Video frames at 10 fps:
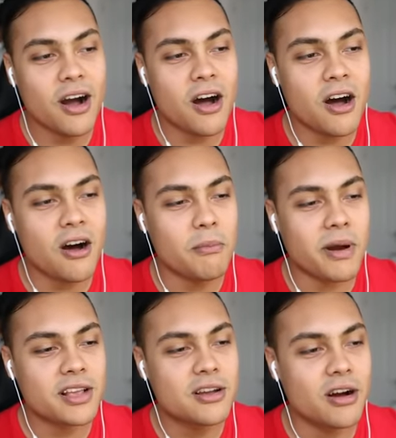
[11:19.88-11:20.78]
Oh
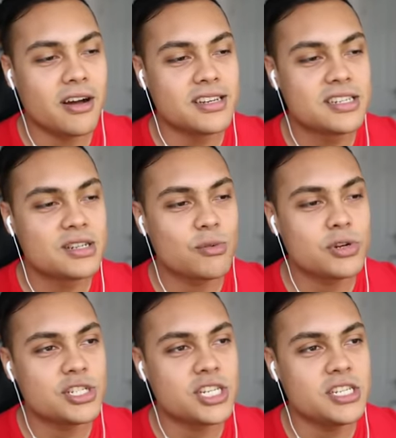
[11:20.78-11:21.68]
my god.
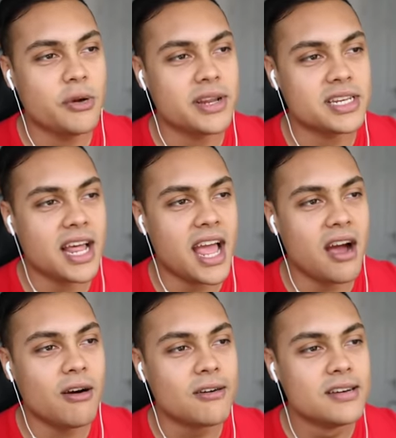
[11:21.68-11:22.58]
What is she doing
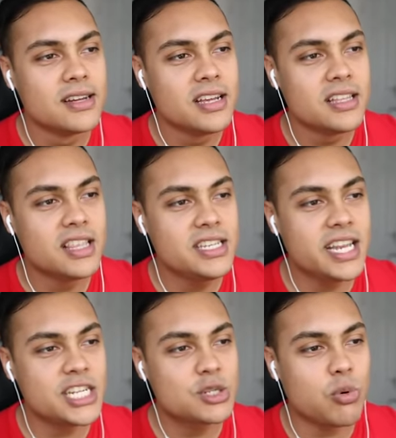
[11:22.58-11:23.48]
now? The
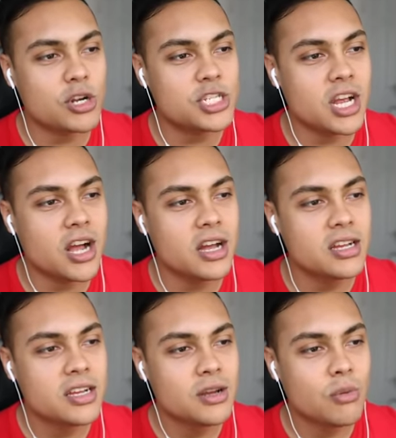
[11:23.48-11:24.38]
dishwasher.
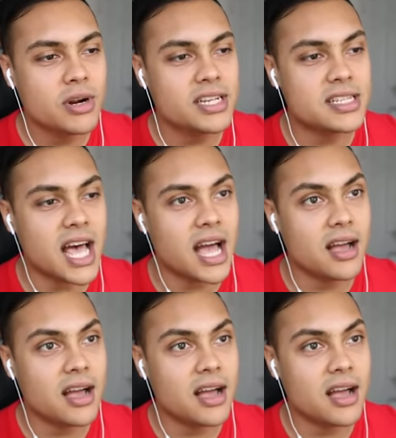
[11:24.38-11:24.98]
What is that?